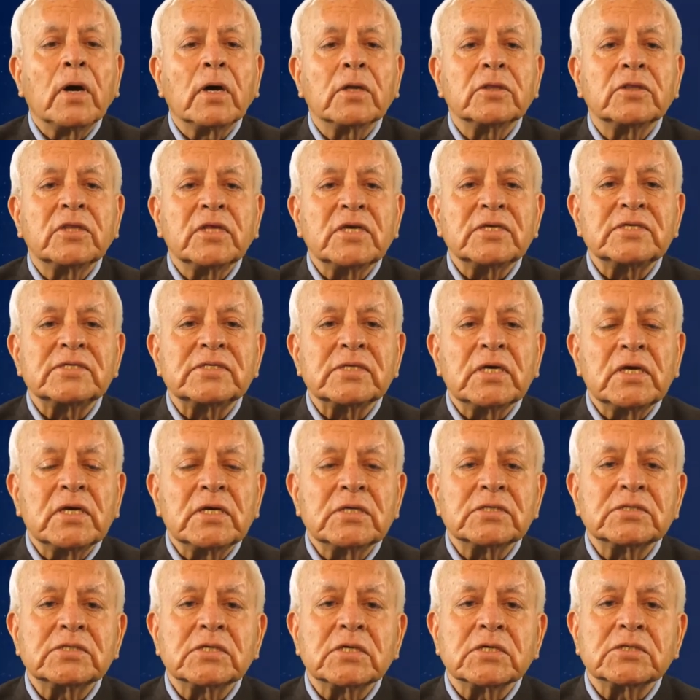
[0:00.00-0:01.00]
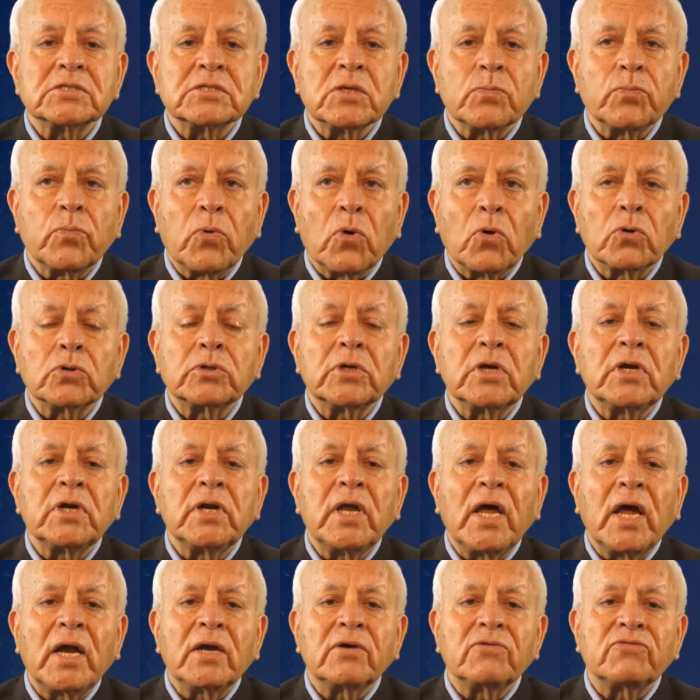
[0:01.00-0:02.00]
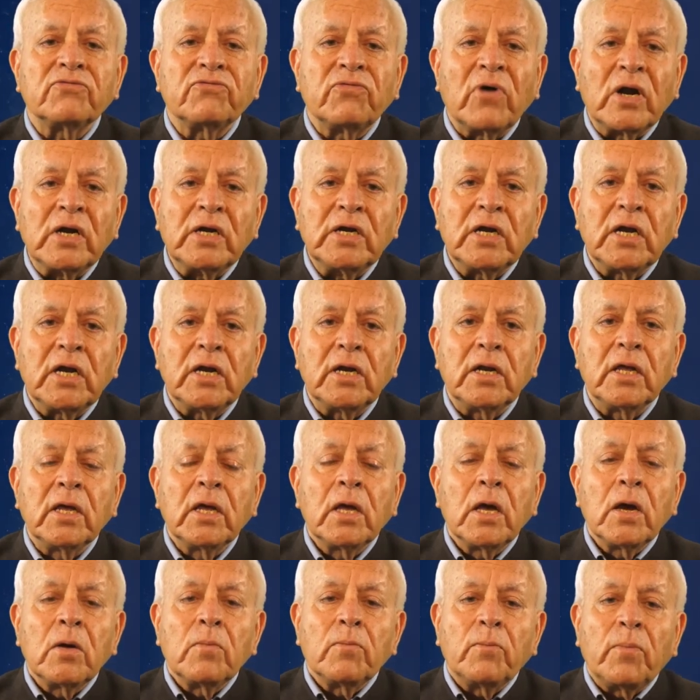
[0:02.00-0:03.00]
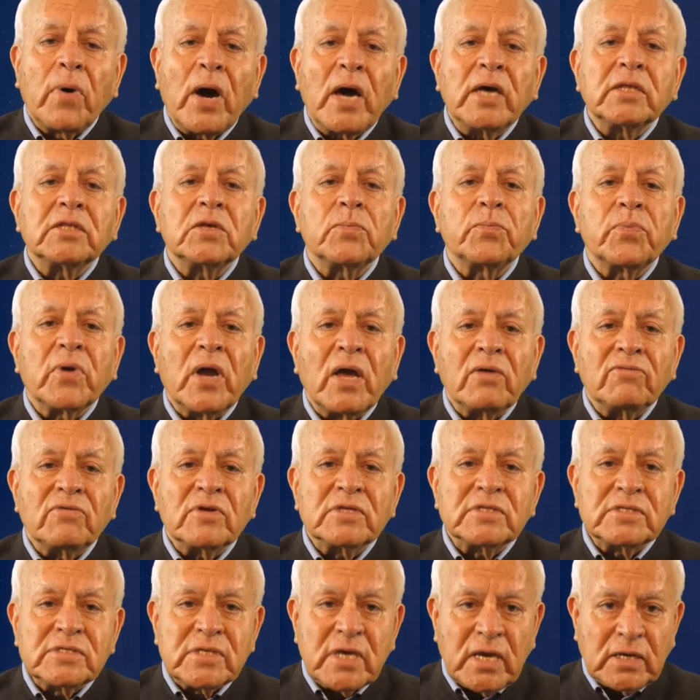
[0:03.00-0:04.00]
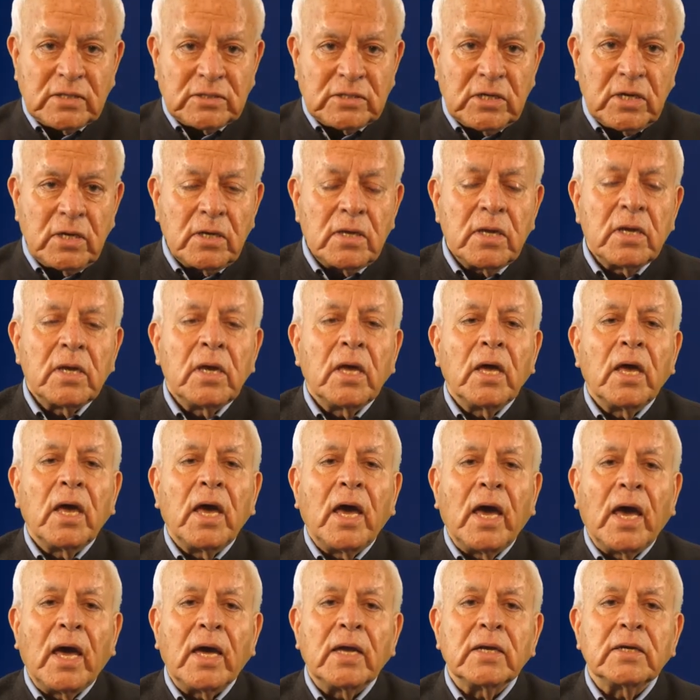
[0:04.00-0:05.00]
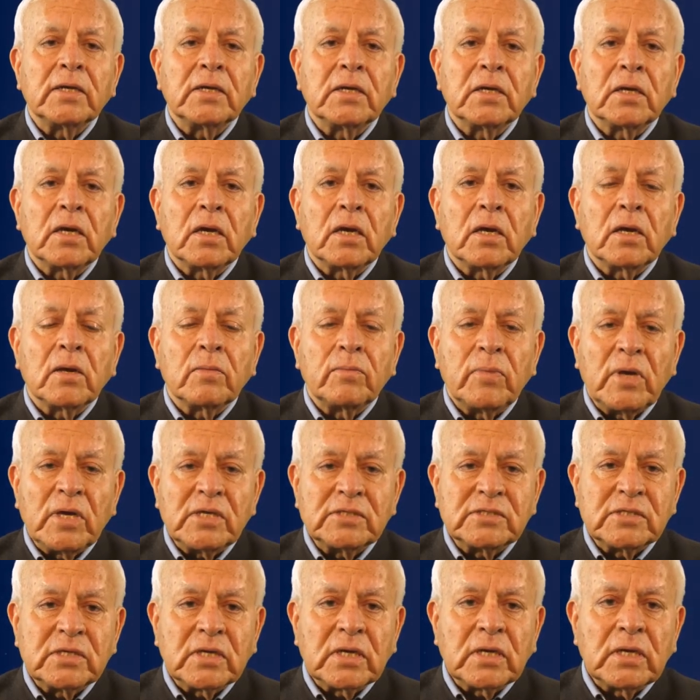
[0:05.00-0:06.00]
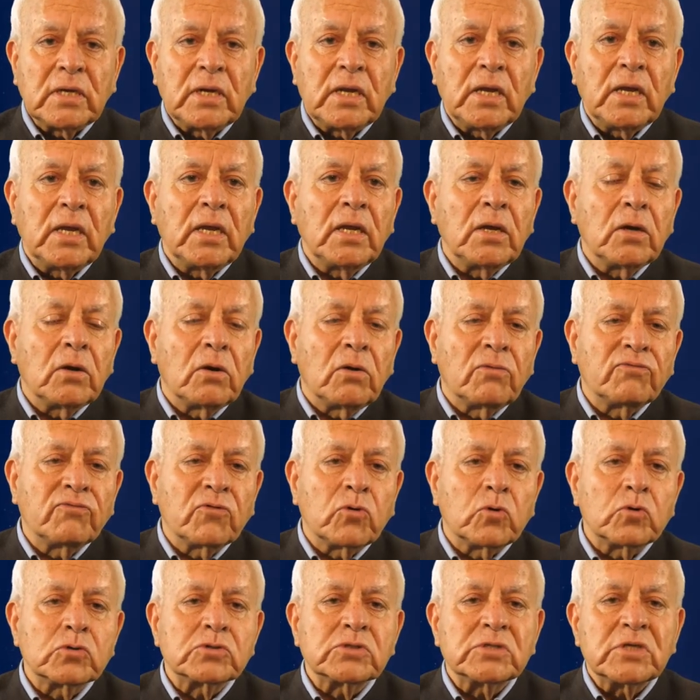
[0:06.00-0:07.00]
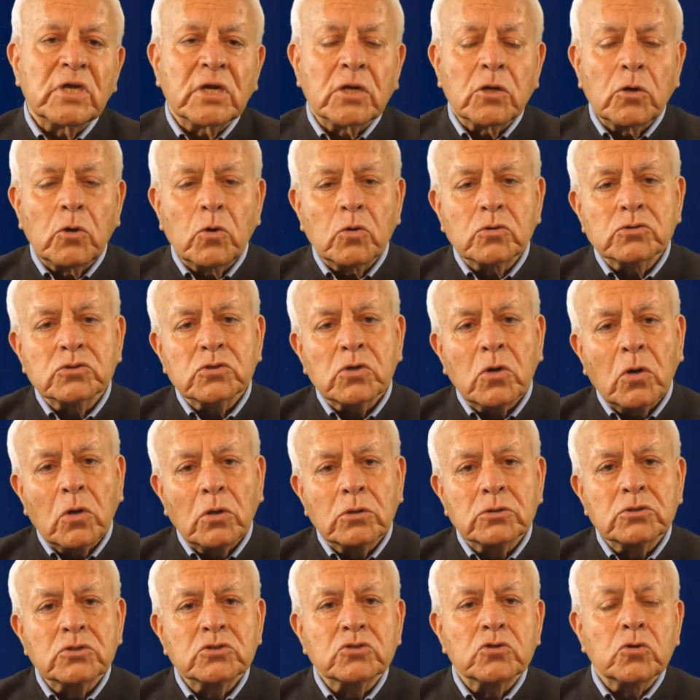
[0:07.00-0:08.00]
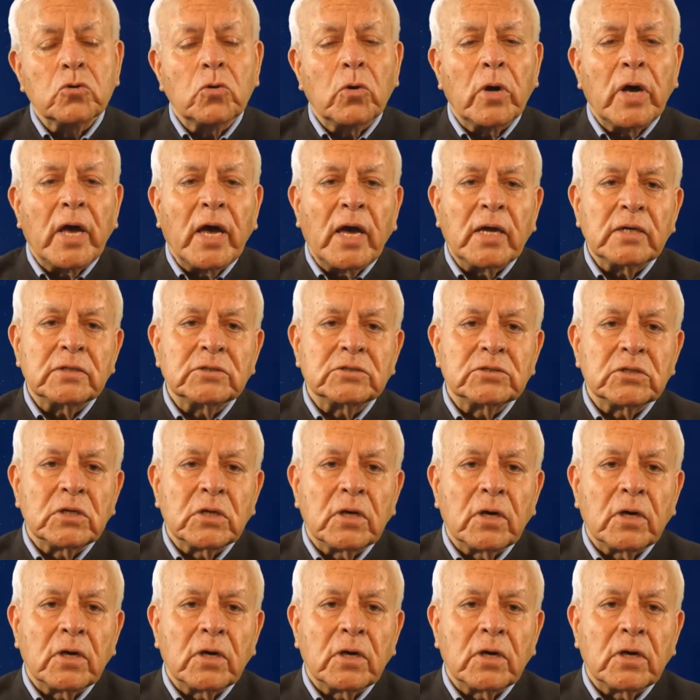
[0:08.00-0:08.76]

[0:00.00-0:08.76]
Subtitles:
This is supported and funded by the private sector, and basically, of course, it looks also at